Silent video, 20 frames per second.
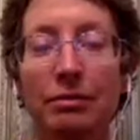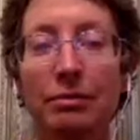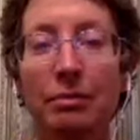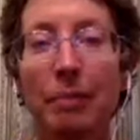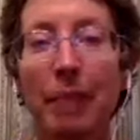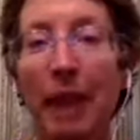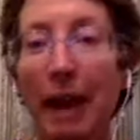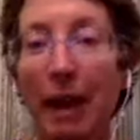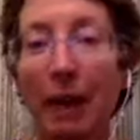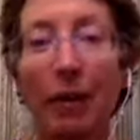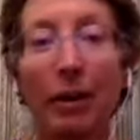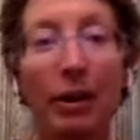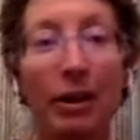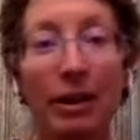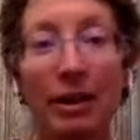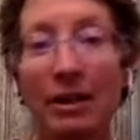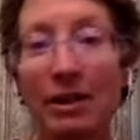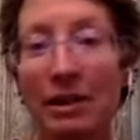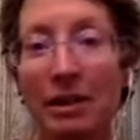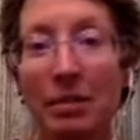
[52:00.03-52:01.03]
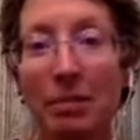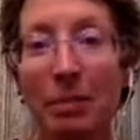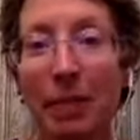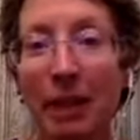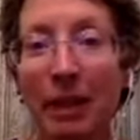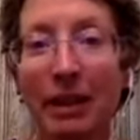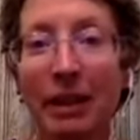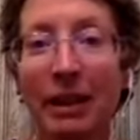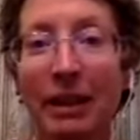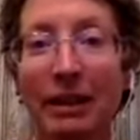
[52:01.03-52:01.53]
power is
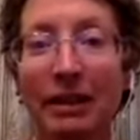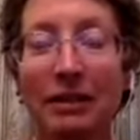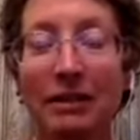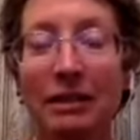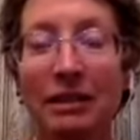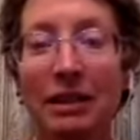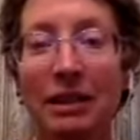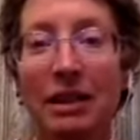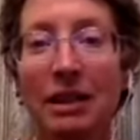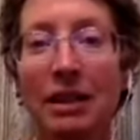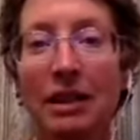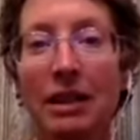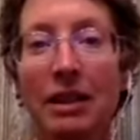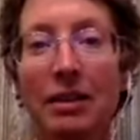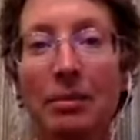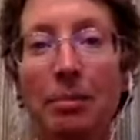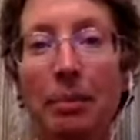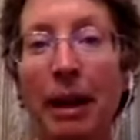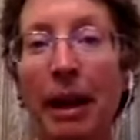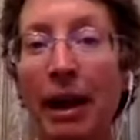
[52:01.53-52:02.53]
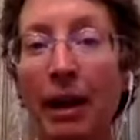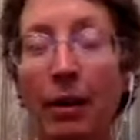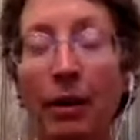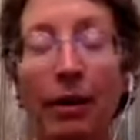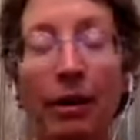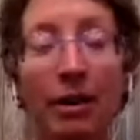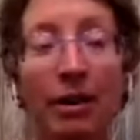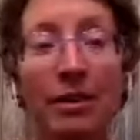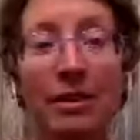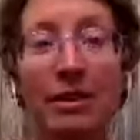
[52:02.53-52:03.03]
compelling
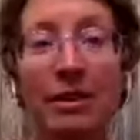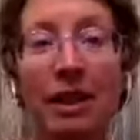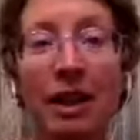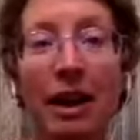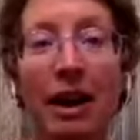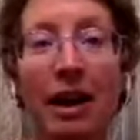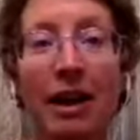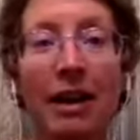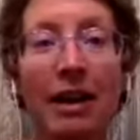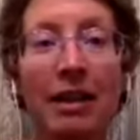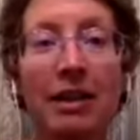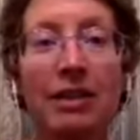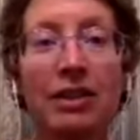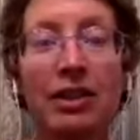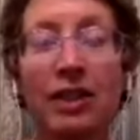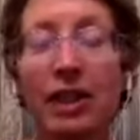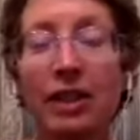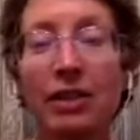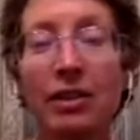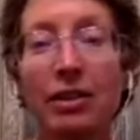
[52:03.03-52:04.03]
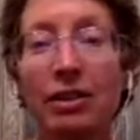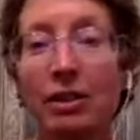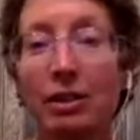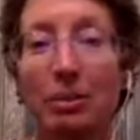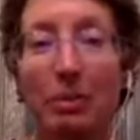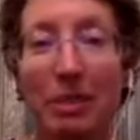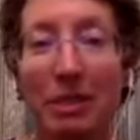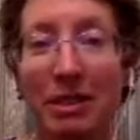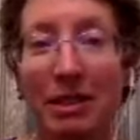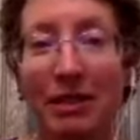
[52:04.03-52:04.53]
power is not a gender
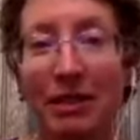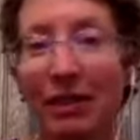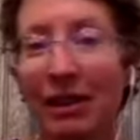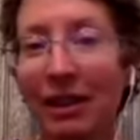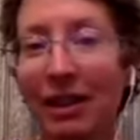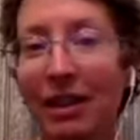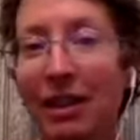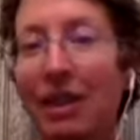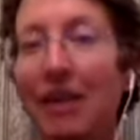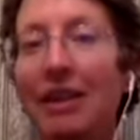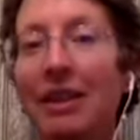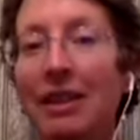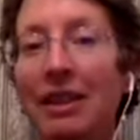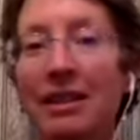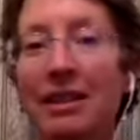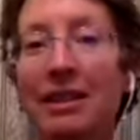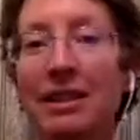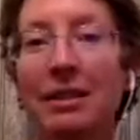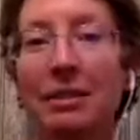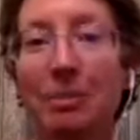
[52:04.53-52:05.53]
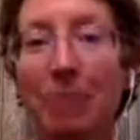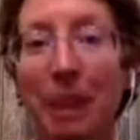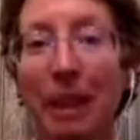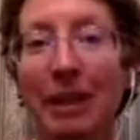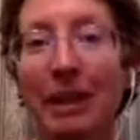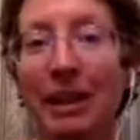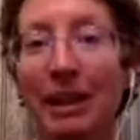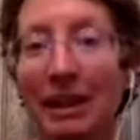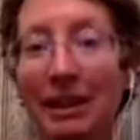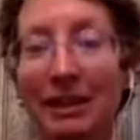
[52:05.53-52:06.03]
specific thing that's
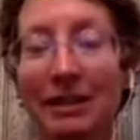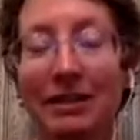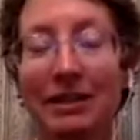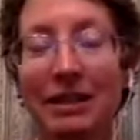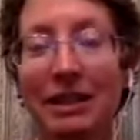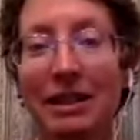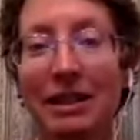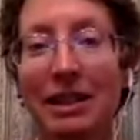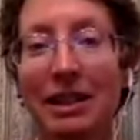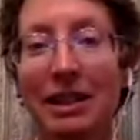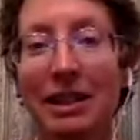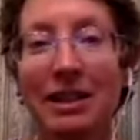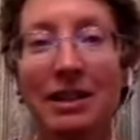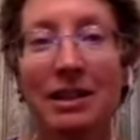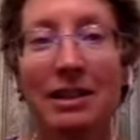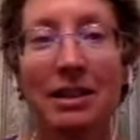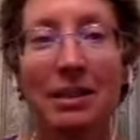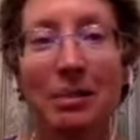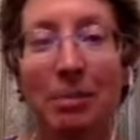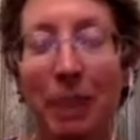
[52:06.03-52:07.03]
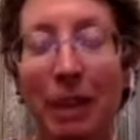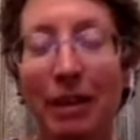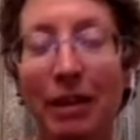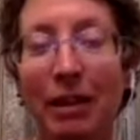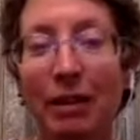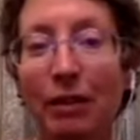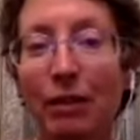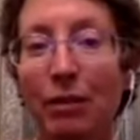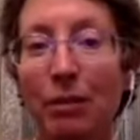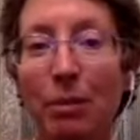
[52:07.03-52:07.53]
compelling. It's
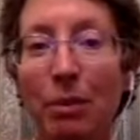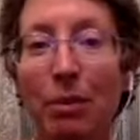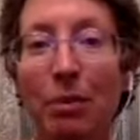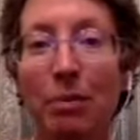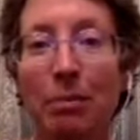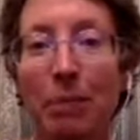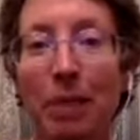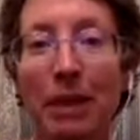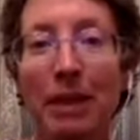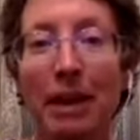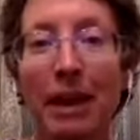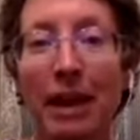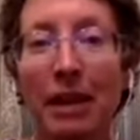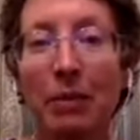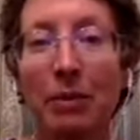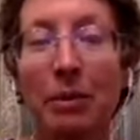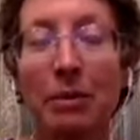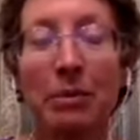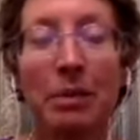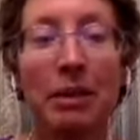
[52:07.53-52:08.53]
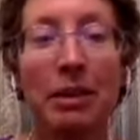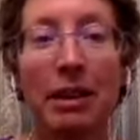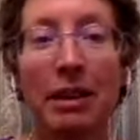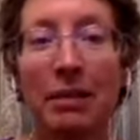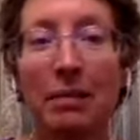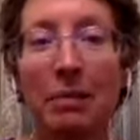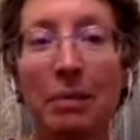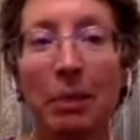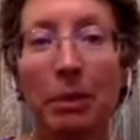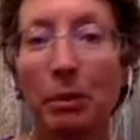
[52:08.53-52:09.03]
compelling for both men and women,
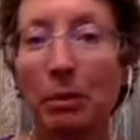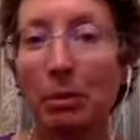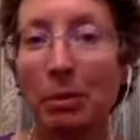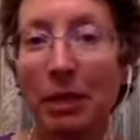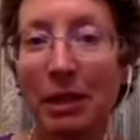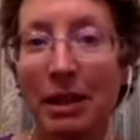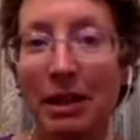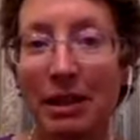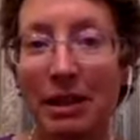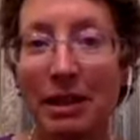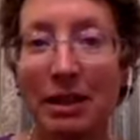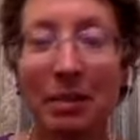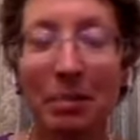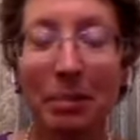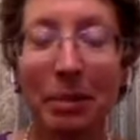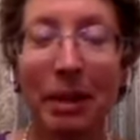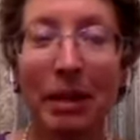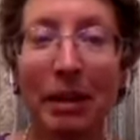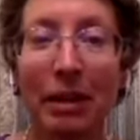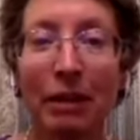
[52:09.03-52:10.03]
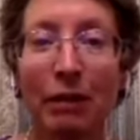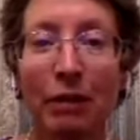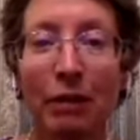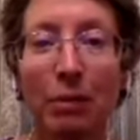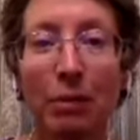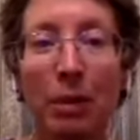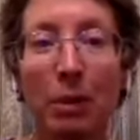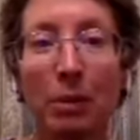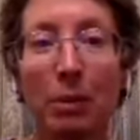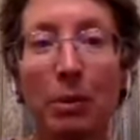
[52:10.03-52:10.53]
and probably it's compelling for
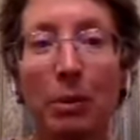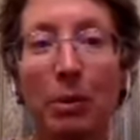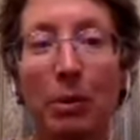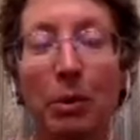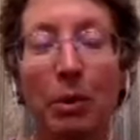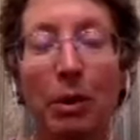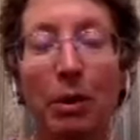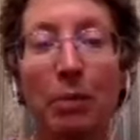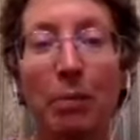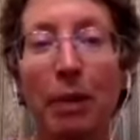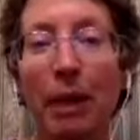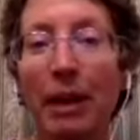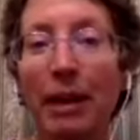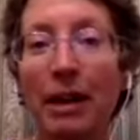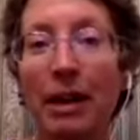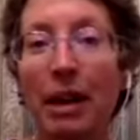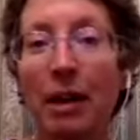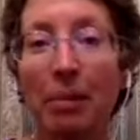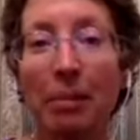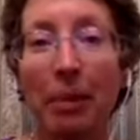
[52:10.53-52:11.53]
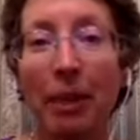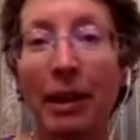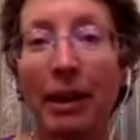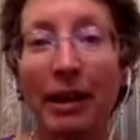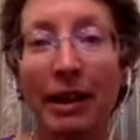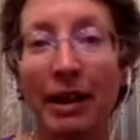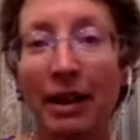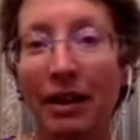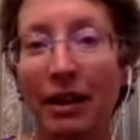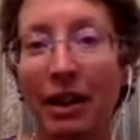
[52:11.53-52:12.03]
people who are bi- non
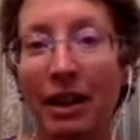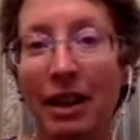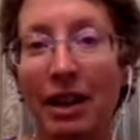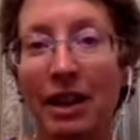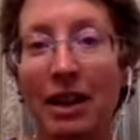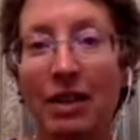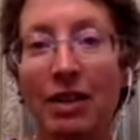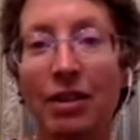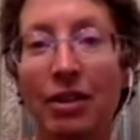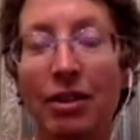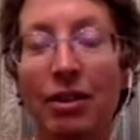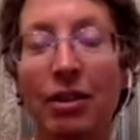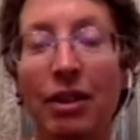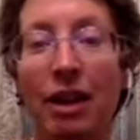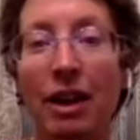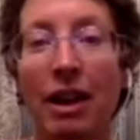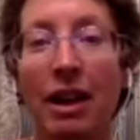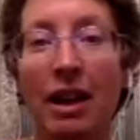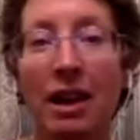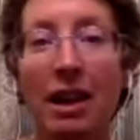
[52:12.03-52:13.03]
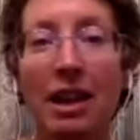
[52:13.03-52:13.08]
binary. You know, I,